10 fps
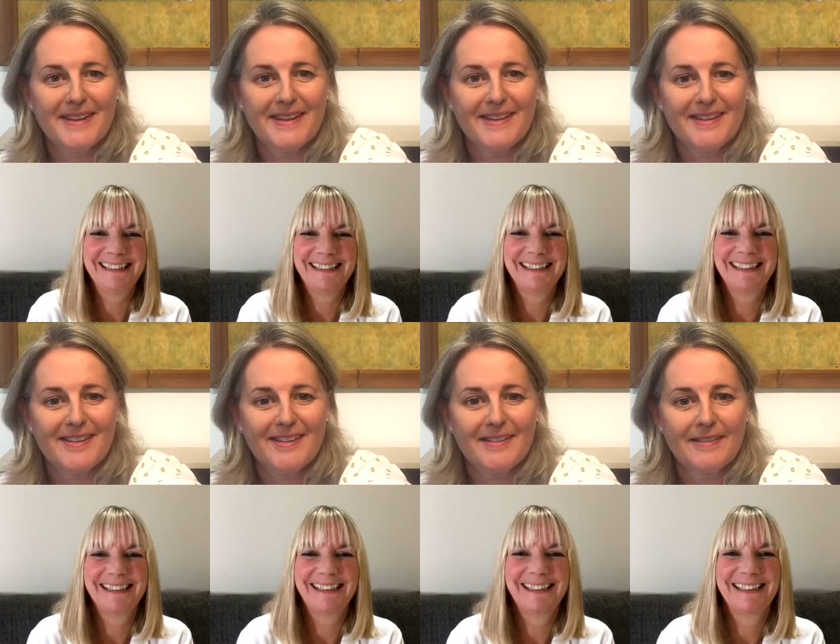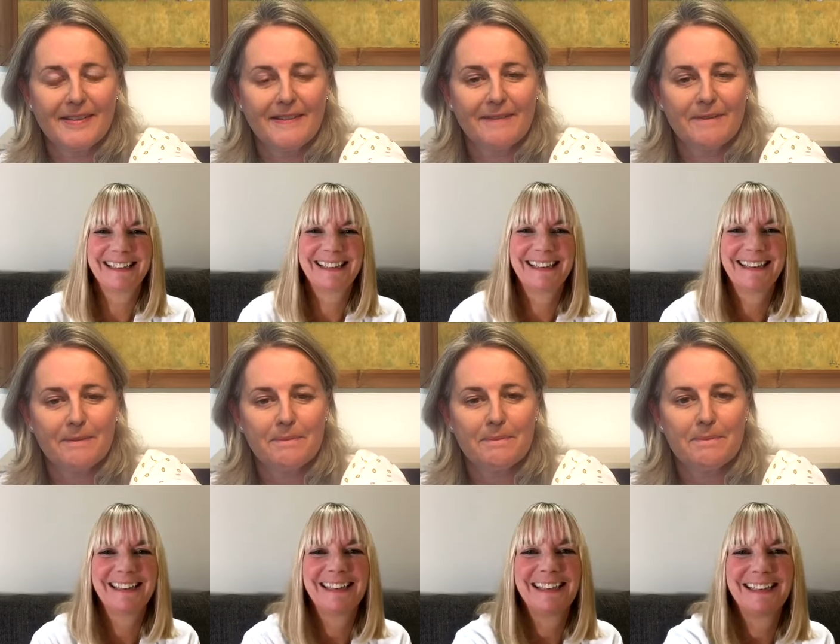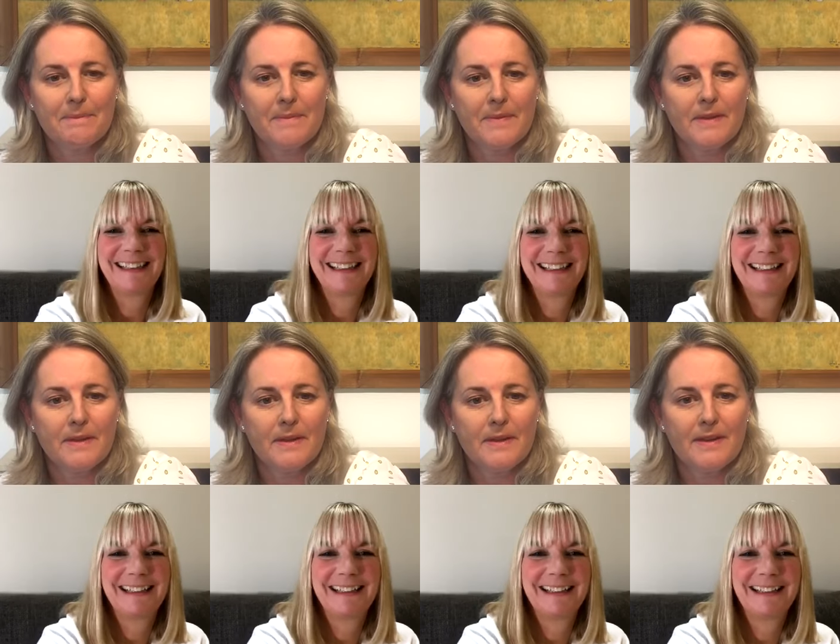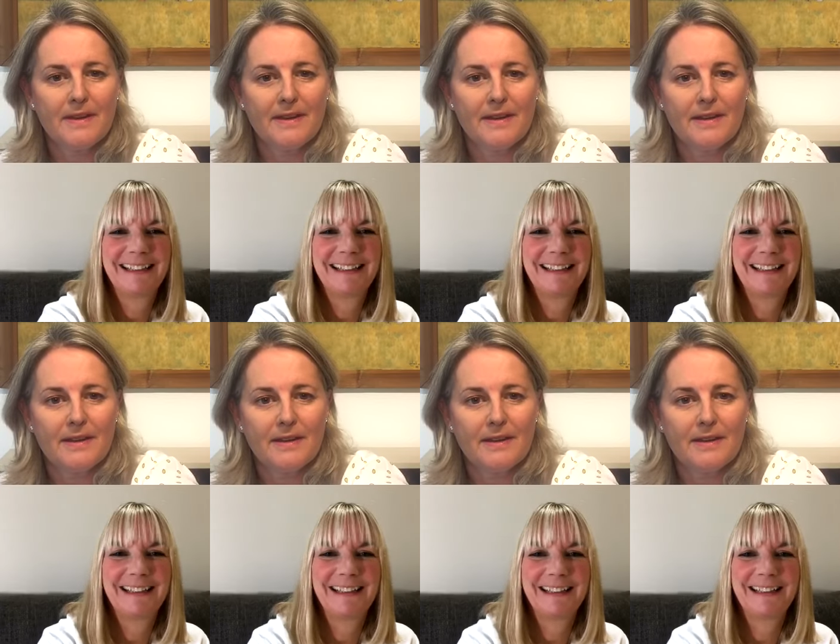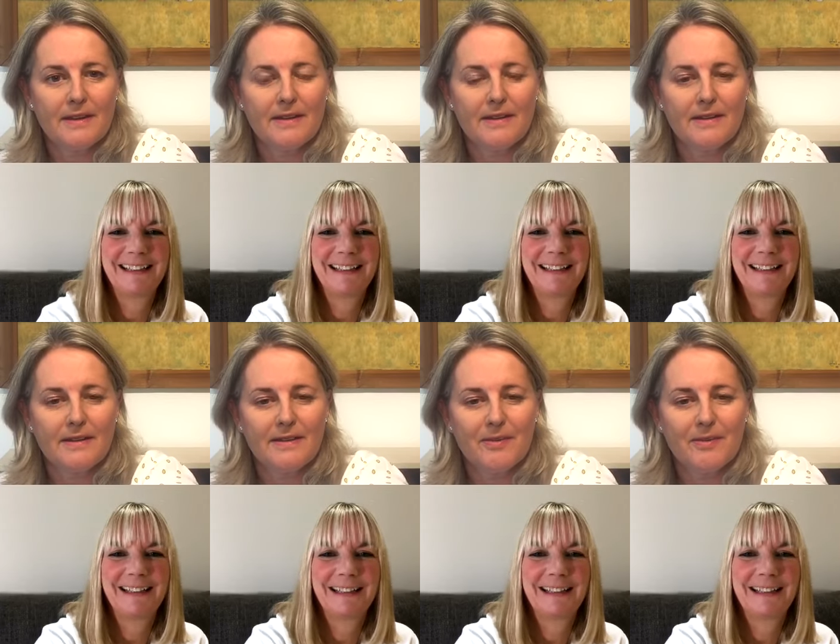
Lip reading: [no speech]